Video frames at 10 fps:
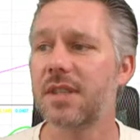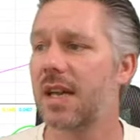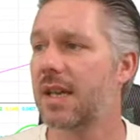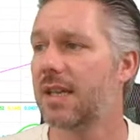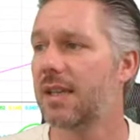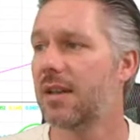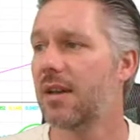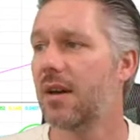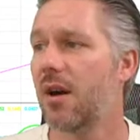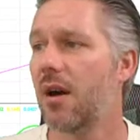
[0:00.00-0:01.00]
of today
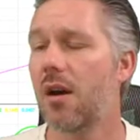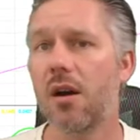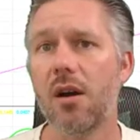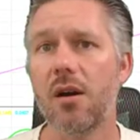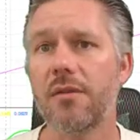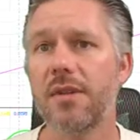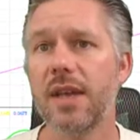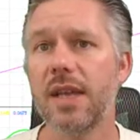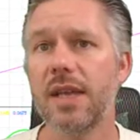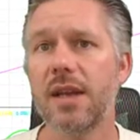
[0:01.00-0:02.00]
are
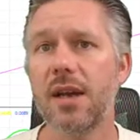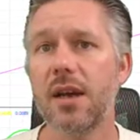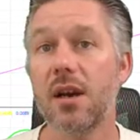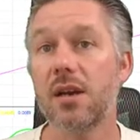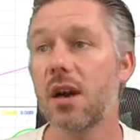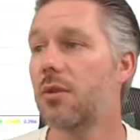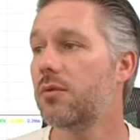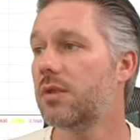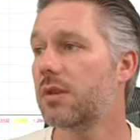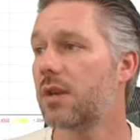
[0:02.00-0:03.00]
a
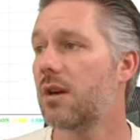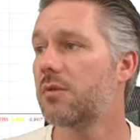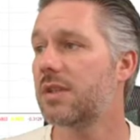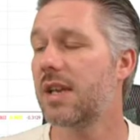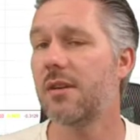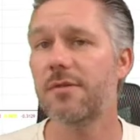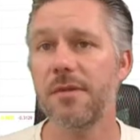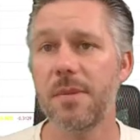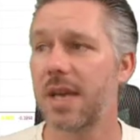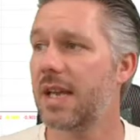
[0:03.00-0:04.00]
gold sell
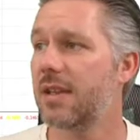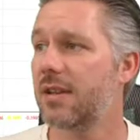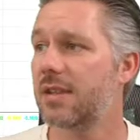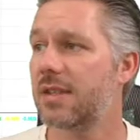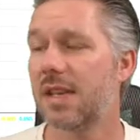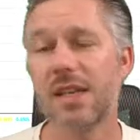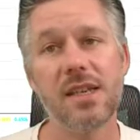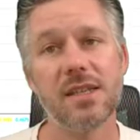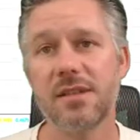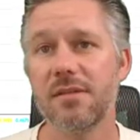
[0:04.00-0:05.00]
from here. You can see it
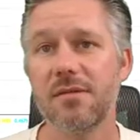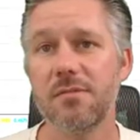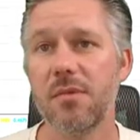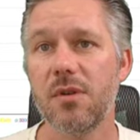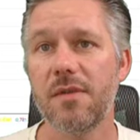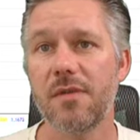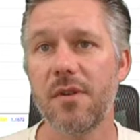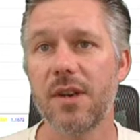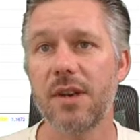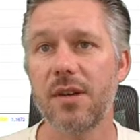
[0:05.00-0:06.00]
is moving
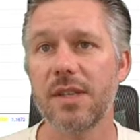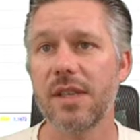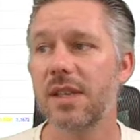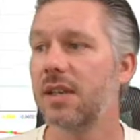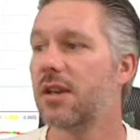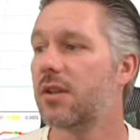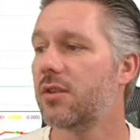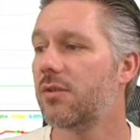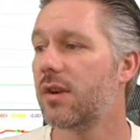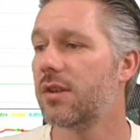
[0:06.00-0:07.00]
very nicely.
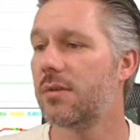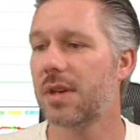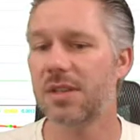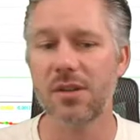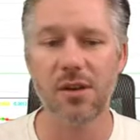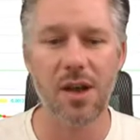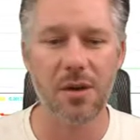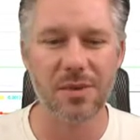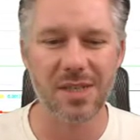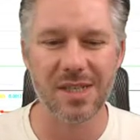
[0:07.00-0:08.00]
US dollar
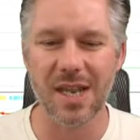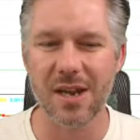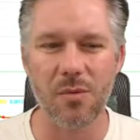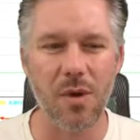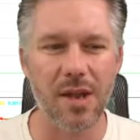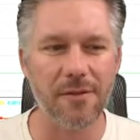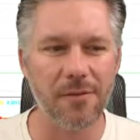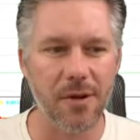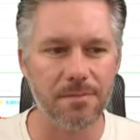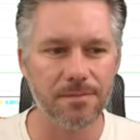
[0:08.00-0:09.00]
I would stay away
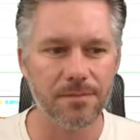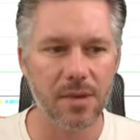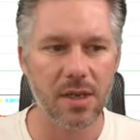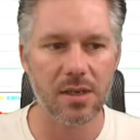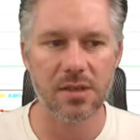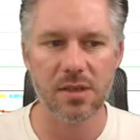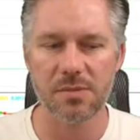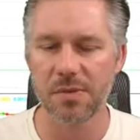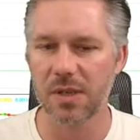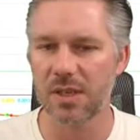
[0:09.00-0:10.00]
from,
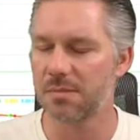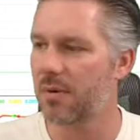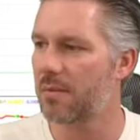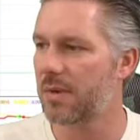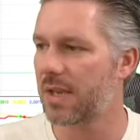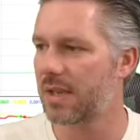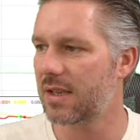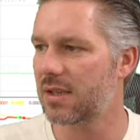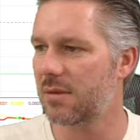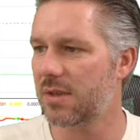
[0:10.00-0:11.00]
just because
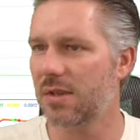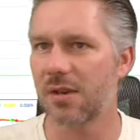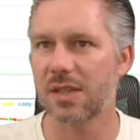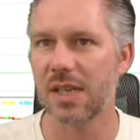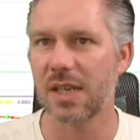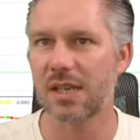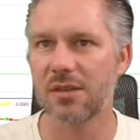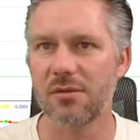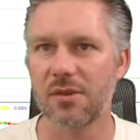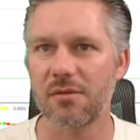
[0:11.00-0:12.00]
this US dollar is going to get
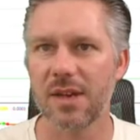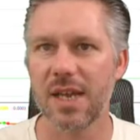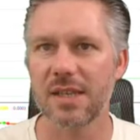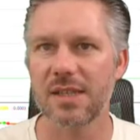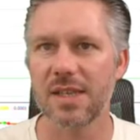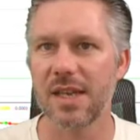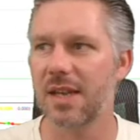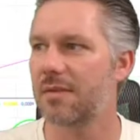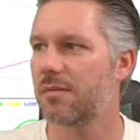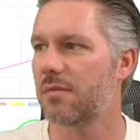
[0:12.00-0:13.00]
stronger against it,
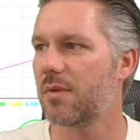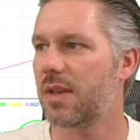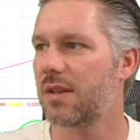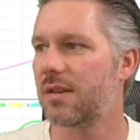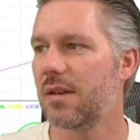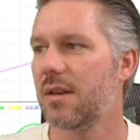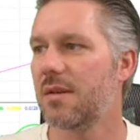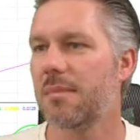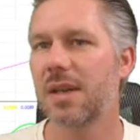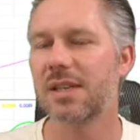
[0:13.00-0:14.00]
and we can
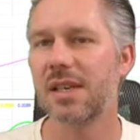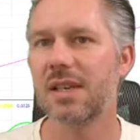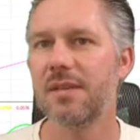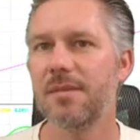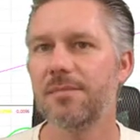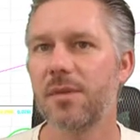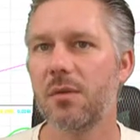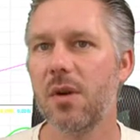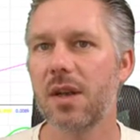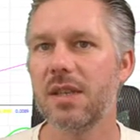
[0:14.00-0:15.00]
basically
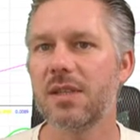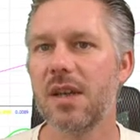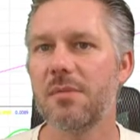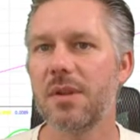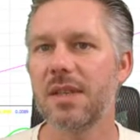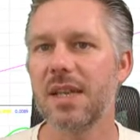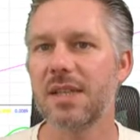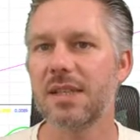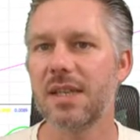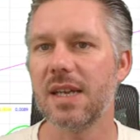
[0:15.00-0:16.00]
work in terms of the
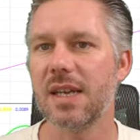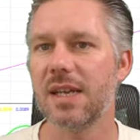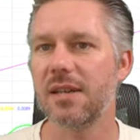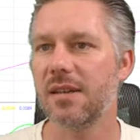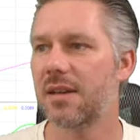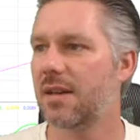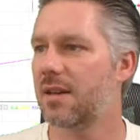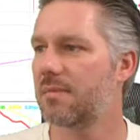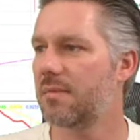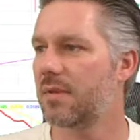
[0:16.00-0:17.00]
Dixie here.
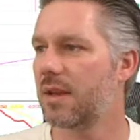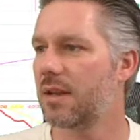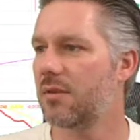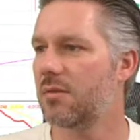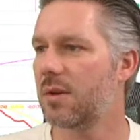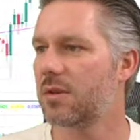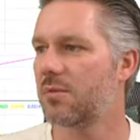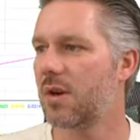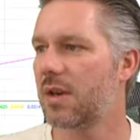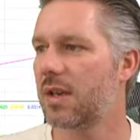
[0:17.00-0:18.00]
They almost
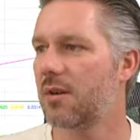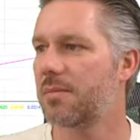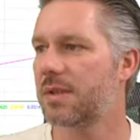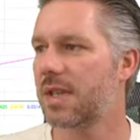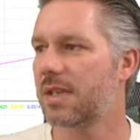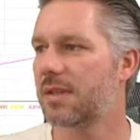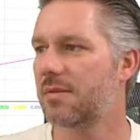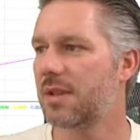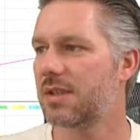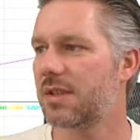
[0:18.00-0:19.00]
work in opposites. So
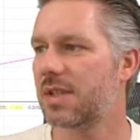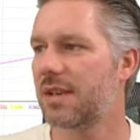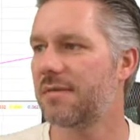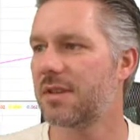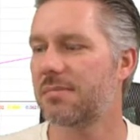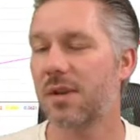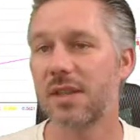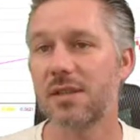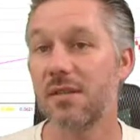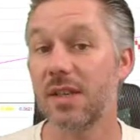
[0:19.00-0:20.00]
let's just see if this
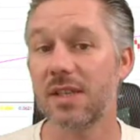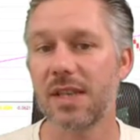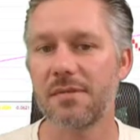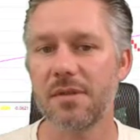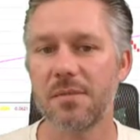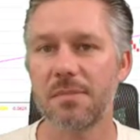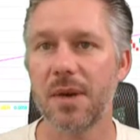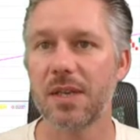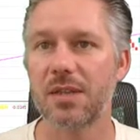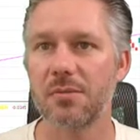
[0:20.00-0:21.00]
breaks 97 and be
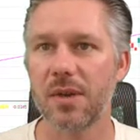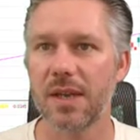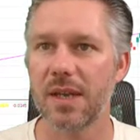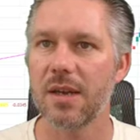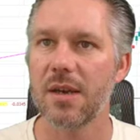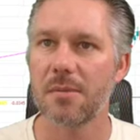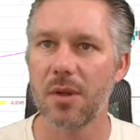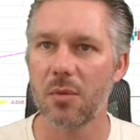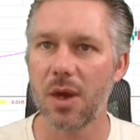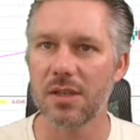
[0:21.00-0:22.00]
patient with it.
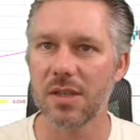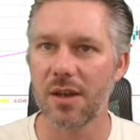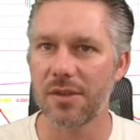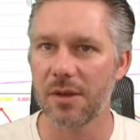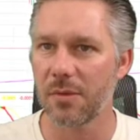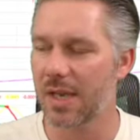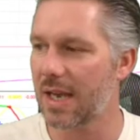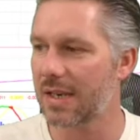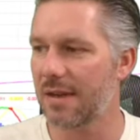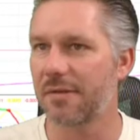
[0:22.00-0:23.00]
But the ones that I think we
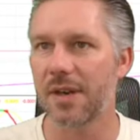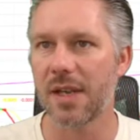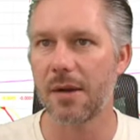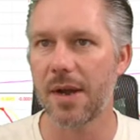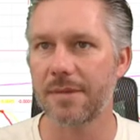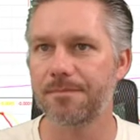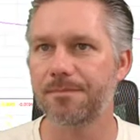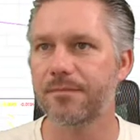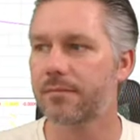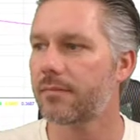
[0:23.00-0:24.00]
can definitely go at,